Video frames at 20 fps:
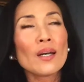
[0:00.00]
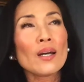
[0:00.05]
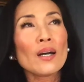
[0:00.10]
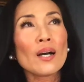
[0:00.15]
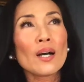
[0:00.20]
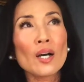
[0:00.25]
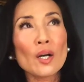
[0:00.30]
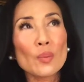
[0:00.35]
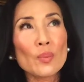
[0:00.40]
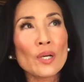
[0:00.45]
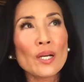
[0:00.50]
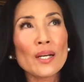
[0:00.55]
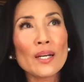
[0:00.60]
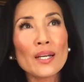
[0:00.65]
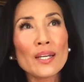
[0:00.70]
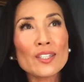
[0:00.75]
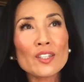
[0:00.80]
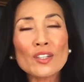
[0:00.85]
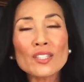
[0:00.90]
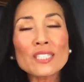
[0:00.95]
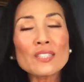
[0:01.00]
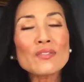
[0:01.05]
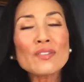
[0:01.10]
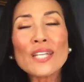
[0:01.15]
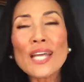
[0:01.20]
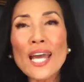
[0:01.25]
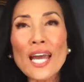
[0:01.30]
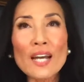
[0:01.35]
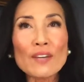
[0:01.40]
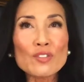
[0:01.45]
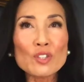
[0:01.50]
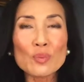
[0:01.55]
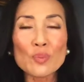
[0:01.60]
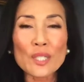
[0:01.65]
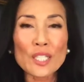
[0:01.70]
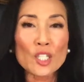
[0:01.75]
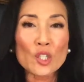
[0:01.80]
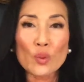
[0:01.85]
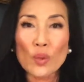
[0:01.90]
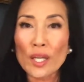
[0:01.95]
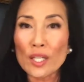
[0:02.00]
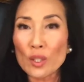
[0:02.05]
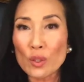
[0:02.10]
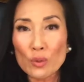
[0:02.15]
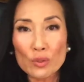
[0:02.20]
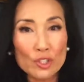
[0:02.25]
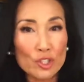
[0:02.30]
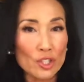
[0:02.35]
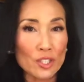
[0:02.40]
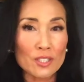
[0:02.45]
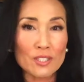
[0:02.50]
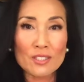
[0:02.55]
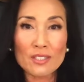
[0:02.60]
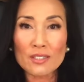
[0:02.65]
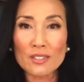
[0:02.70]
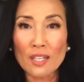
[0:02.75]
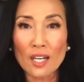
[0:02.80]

um, it doesn't even have to be grandiose